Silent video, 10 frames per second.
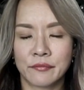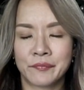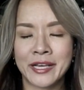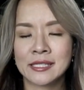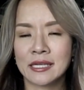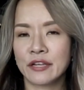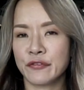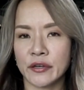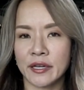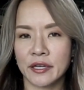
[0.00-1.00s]
basically if
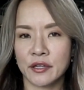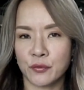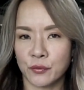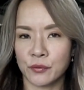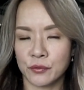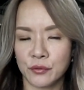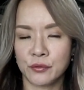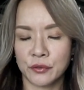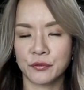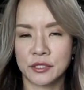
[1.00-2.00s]
you're an idiot,
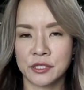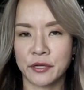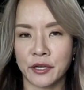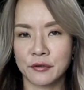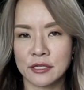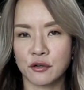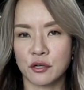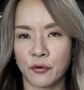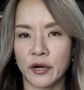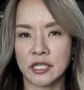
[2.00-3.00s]
you still can use Cle
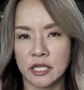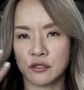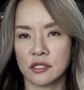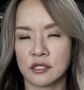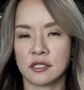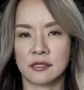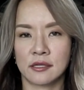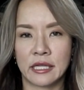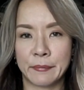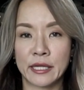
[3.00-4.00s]
eyeshadows because
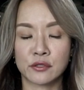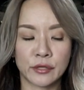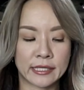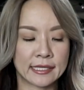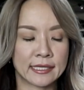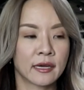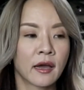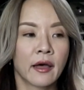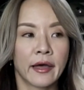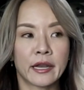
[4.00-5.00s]
they blend so easily.
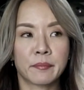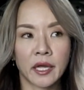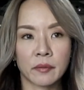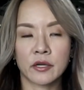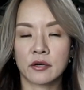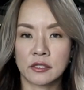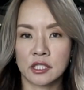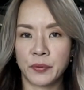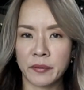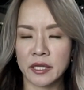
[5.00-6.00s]
And MAC because
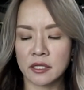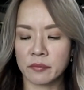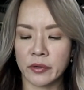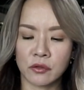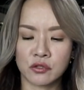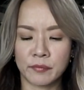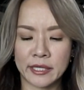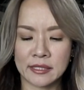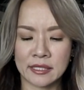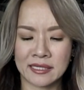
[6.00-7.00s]
it's pigmented but also
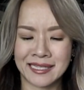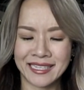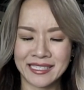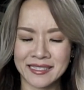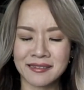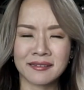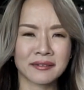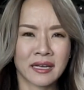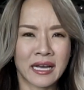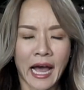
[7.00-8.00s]
blends easily.
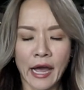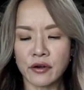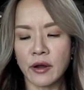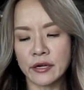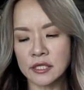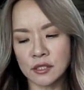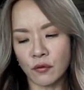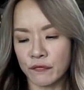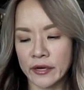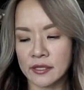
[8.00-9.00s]
I don't know, I just
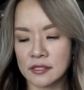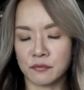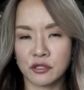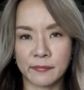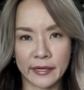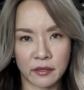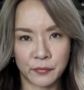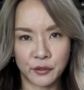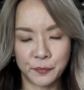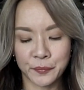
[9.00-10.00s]
don't find this the most
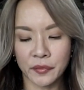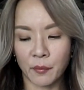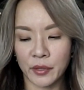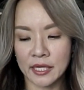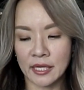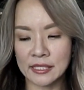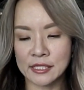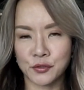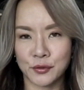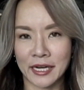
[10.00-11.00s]
blendable, but the colors
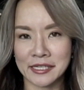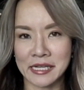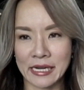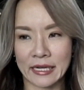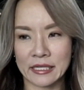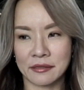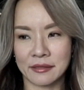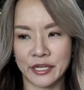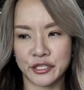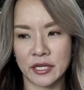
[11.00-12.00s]
are so nice that I
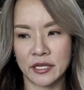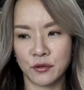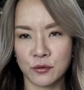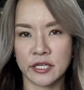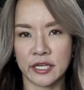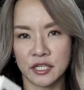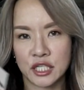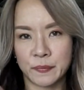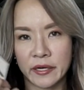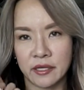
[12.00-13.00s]
actually use it and
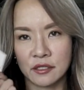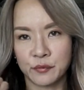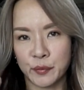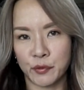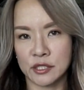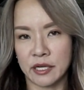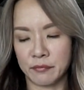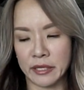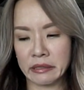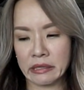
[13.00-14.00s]
just spend a little bit more time
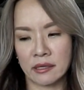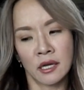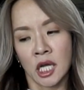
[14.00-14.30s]
blending it.